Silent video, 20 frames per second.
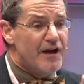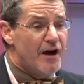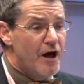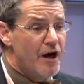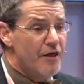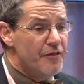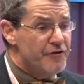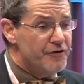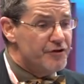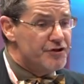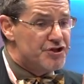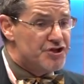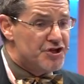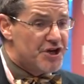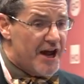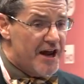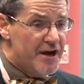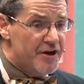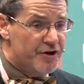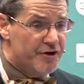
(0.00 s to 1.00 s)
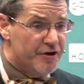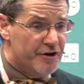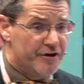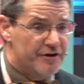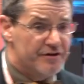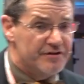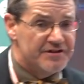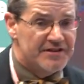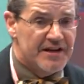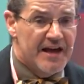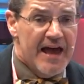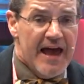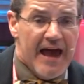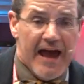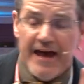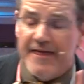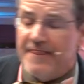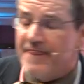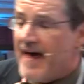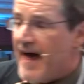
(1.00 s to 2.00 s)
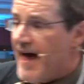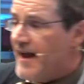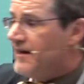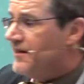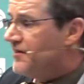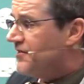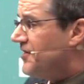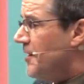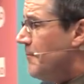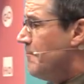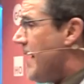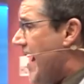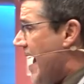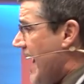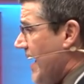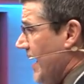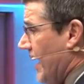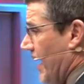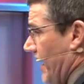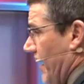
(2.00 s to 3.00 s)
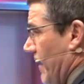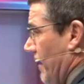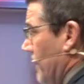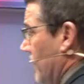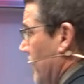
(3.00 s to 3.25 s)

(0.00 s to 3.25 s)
other genders, and that is a man.